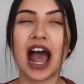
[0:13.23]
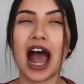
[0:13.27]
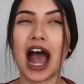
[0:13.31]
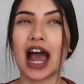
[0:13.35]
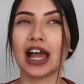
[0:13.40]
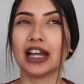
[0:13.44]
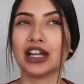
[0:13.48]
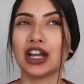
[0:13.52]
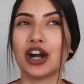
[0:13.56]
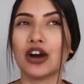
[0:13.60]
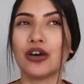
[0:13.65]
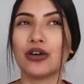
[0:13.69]

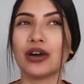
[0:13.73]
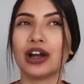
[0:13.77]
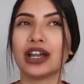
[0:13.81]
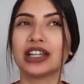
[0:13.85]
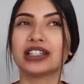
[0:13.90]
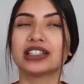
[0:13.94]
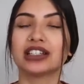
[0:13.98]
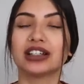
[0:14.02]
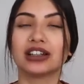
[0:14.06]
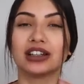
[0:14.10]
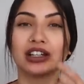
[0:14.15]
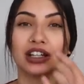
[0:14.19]
I know
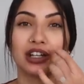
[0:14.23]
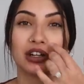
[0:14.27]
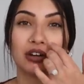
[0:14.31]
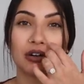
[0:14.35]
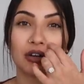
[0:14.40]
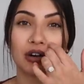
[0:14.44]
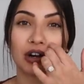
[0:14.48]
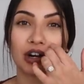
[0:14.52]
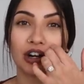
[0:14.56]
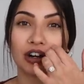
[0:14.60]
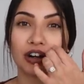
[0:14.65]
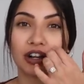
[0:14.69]
it's a
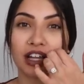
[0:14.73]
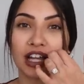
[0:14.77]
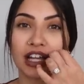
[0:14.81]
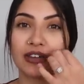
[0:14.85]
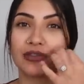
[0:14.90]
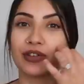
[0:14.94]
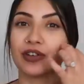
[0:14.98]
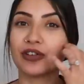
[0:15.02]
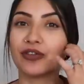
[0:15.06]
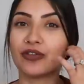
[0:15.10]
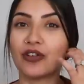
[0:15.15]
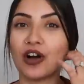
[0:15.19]
little early
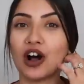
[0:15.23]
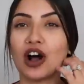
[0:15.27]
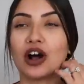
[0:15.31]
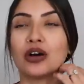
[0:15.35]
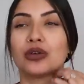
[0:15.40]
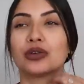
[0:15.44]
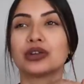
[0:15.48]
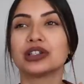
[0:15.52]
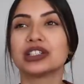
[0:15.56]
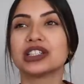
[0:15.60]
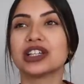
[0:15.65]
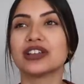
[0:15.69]
for
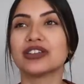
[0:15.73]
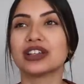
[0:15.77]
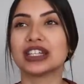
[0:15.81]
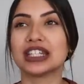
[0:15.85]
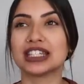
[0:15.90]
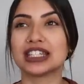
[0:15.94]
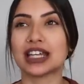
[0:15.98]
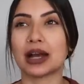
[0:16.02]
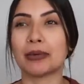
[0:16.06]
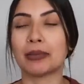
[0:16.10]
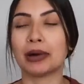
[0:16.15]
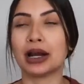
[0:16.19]
fall, we're still in
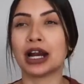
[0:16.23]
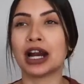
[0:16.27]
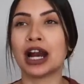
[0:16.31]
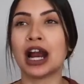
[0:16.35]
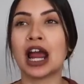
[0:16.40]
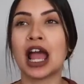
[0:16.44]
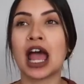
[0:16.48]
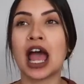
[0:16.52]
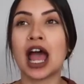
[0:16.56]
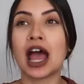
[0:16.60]
summer,